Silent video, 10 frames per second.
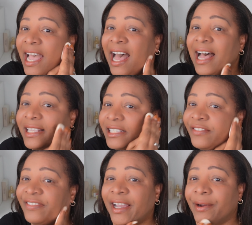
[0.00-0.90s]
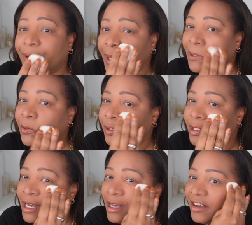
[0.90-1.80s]
has very
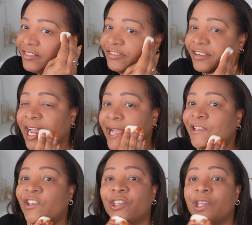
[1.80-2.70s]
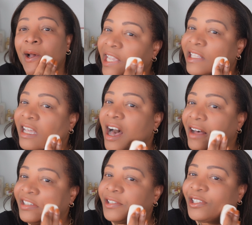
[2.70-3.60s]
good coverage. It
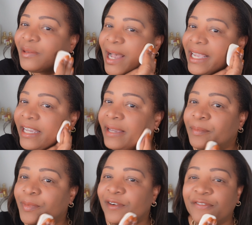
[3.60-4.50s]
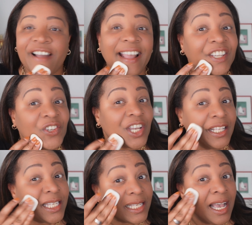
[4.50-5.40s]
covers my
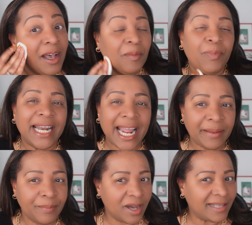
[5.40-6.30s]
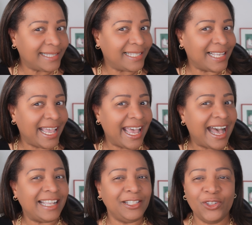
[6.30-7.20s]
imperfections, but I must say
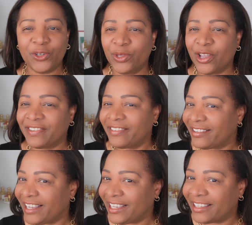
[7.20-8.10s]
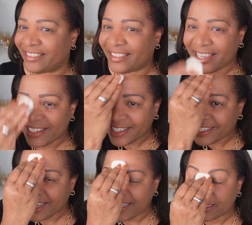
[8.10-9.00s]
I do not think
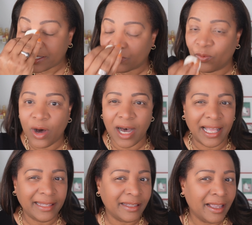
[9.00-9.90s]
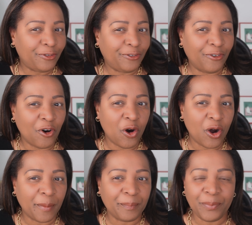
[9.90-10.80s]
this is one
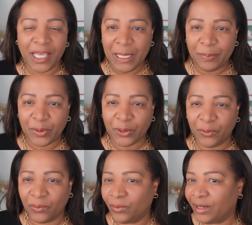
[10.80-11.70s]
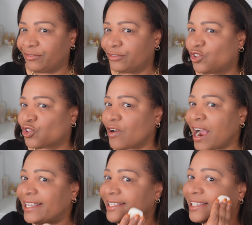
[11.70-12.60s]
for people with
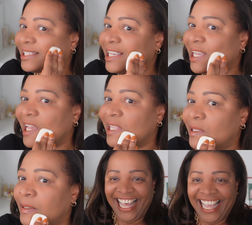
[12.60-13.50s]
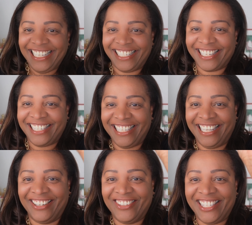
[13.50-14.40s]
dry skin. I just
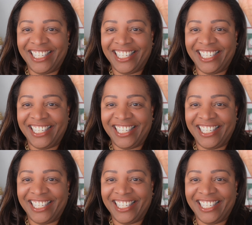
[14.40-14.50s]
used